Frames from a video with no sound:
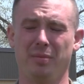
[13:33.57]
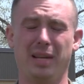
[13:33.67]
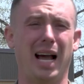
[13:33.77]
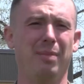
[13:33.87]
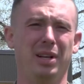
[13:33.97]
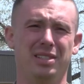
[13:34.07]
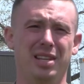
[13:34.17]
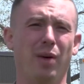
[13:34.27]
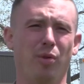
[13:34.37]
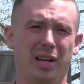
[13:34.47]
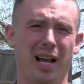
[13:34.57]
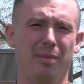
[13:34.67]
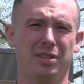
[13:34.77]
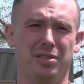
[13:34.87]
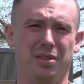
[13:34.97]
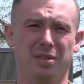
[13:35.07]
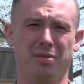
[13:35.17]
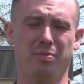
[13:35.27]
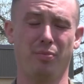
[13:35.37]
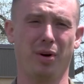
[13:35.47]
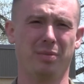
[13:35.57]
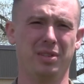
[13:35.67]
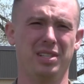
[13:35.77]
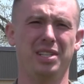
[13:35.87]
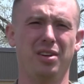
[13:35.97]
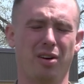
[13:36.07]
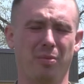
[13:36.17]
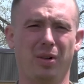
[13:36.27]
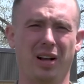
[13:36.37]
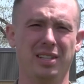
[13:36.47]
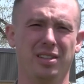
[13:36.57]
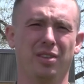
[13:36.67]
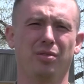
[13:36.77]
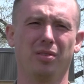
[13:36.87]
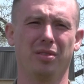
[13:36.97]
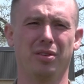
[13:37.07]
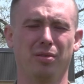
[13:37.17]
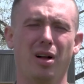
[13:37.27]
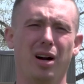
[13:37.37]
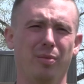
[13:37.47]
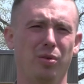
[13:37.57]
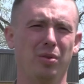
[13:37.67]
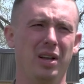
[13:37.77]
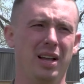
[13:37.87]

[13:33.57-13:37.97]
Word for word: cabinets, network cabinets to bring them to CCR compliance so that they're lockable.